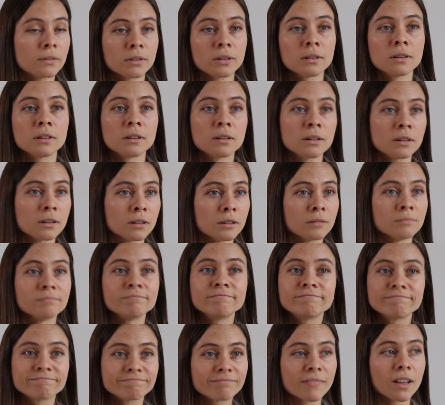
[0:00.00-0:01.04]
we will uh,
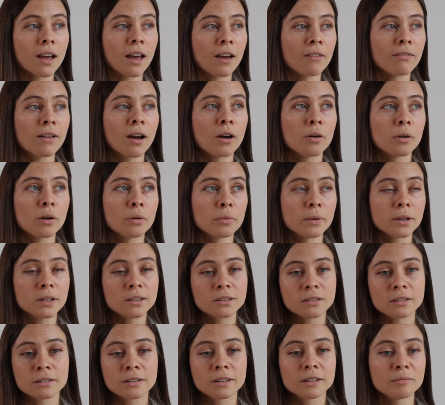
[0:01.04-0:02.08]
have our
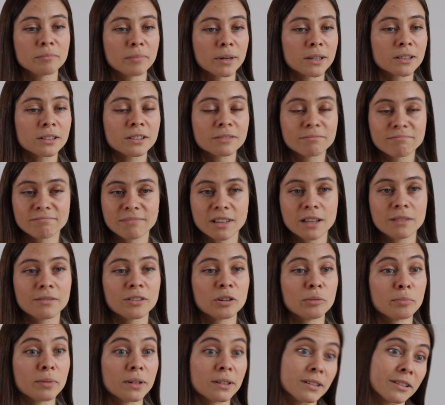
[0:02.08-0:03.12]
victory but
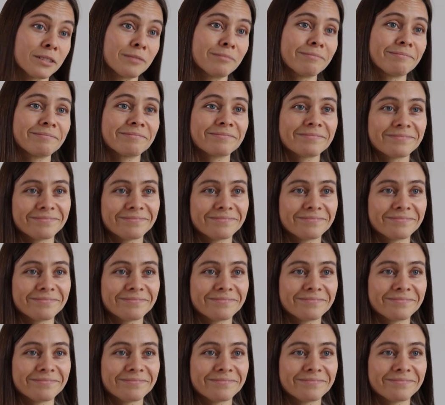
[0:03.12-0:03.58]
even bitter.